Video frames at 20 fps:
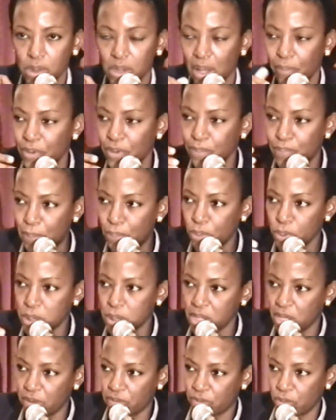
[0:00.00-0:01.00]
I mean, people
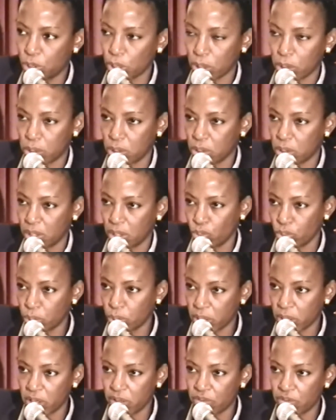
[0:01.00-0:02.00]
say just as they would
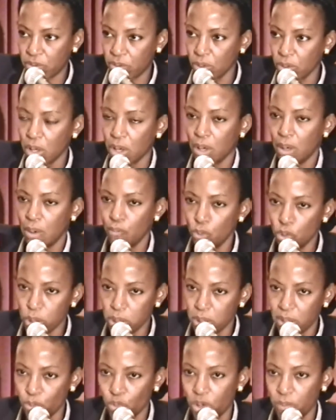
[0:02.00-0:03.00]
say to you,
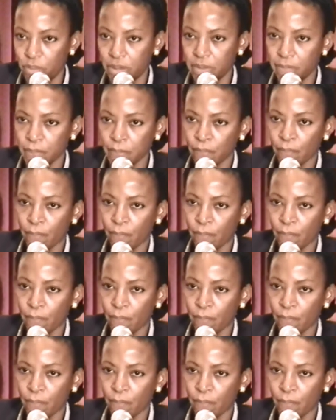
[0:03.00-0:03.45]
Muslim women.